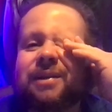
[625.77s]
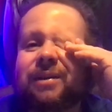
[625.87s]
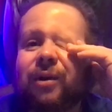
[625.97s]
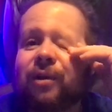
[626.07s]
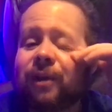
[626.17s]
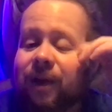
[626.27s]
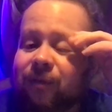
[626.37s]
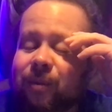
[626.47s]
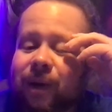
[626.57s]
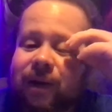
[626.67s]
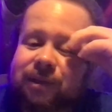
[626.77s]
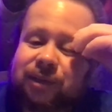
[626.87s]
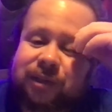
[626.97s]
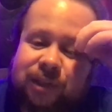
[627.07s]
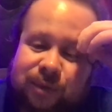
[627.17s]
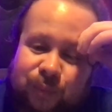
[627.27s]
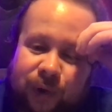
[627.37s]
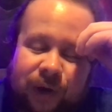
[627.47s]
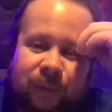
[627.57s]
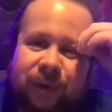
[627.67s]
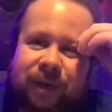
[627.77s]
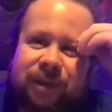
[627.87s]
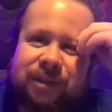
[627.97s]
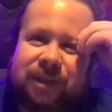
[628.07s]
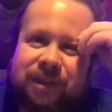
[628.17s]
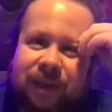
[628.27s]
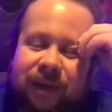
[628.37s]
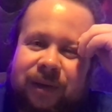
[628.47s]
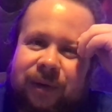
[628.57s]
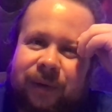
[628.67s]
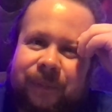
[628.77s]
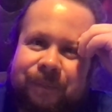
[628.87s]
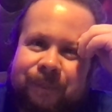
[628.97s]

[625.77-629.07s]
calling everybody a sissy sprayer because she's like 10